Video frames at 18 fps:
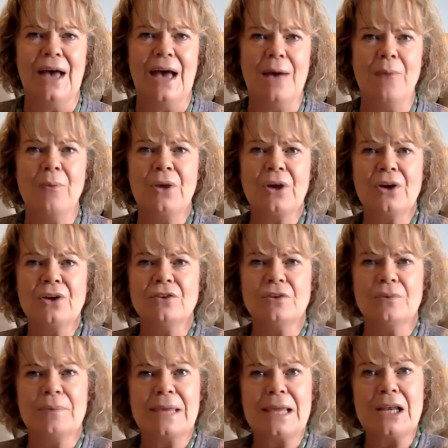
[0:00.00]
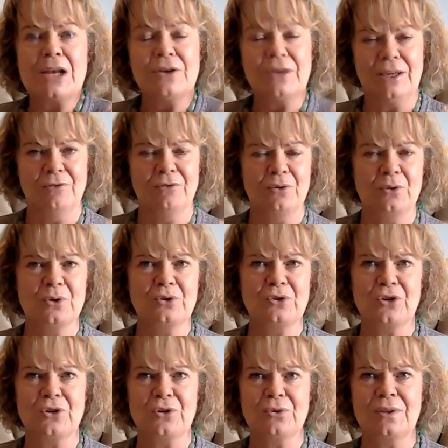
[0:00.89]
And we're going to be looking
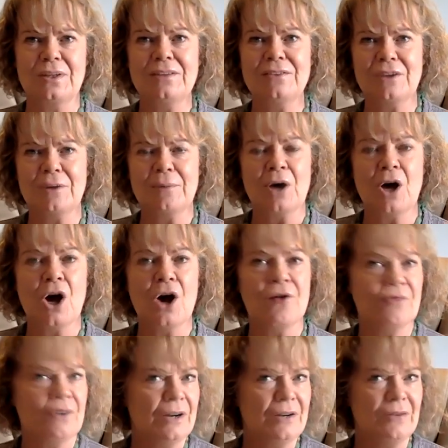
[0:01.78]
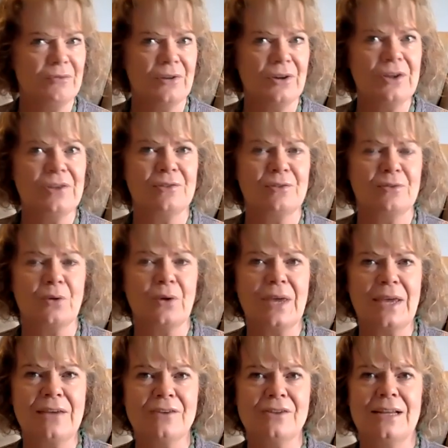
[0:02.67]
forward to this summer. Our very first for
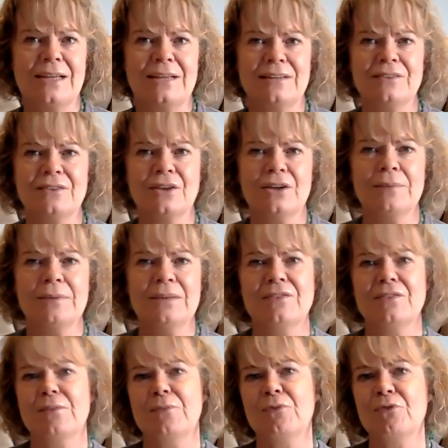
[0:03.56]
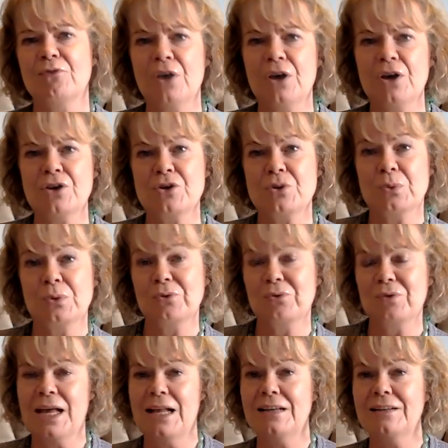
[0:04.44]
KidooLand is going to be some virtual
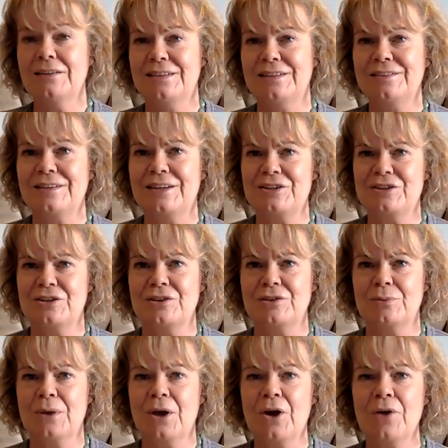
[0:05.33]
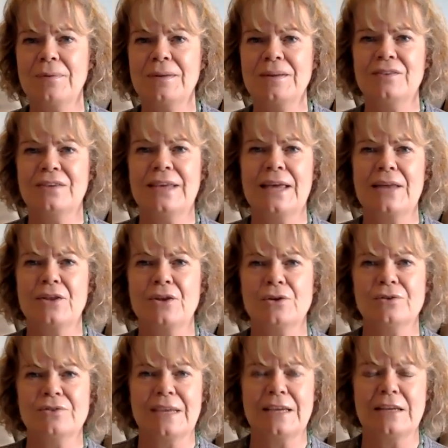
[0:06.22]
reality sessions. We're hoping to get
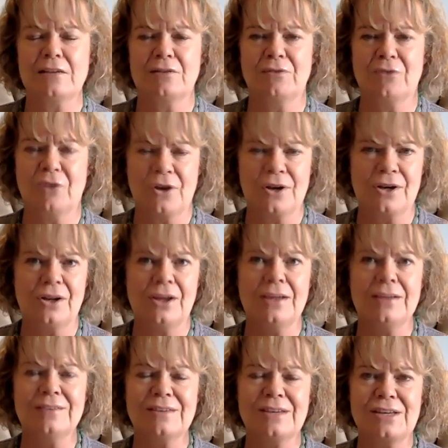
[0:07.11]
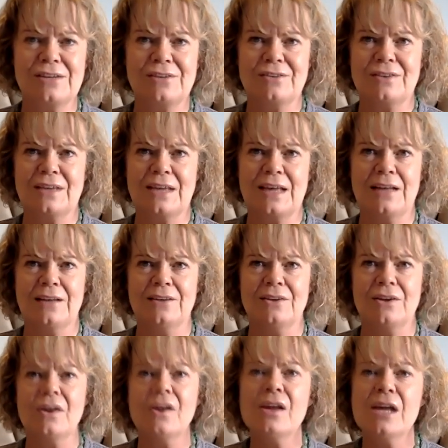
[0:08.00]
those dates finalized and into the
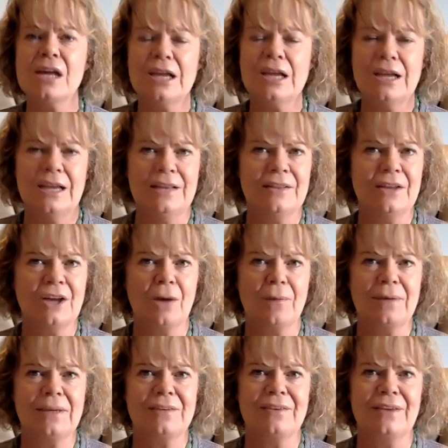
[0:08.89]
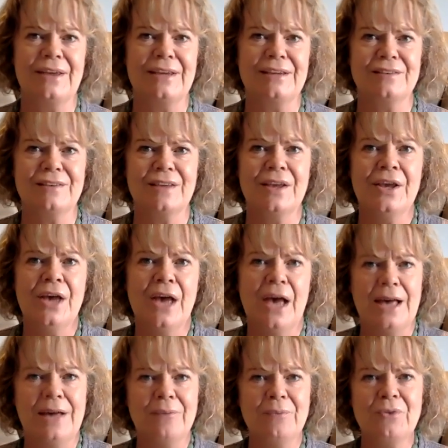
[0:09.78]
calendar in the coming days.
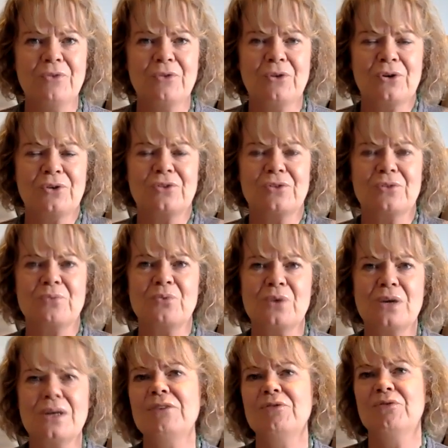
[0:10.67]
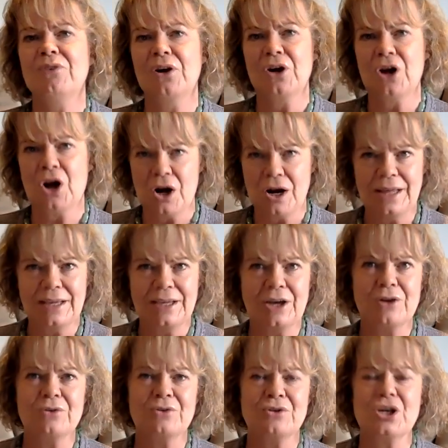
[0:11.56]
And we've got some really fun
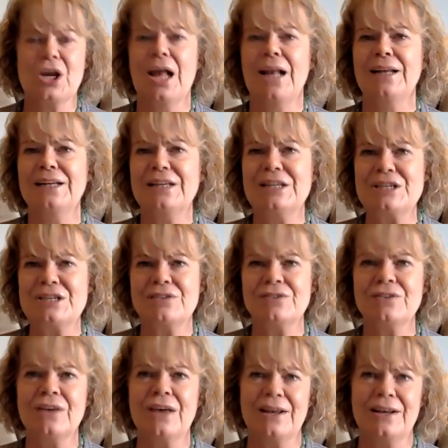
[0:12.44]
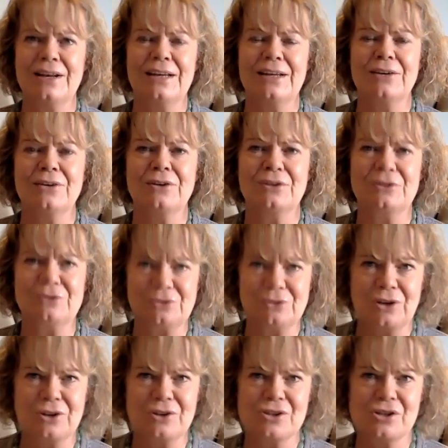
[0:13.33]
Lego challenges and Lego
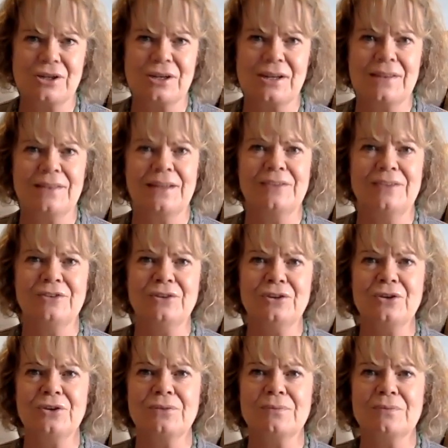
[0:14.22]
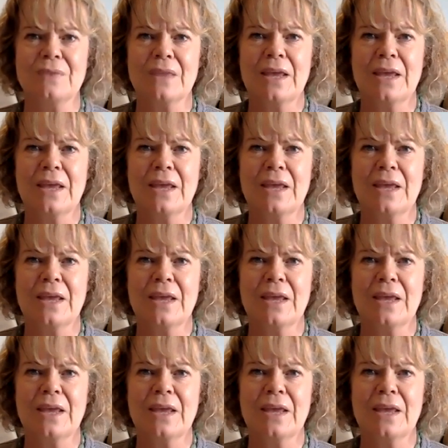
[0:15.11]
construction in there too.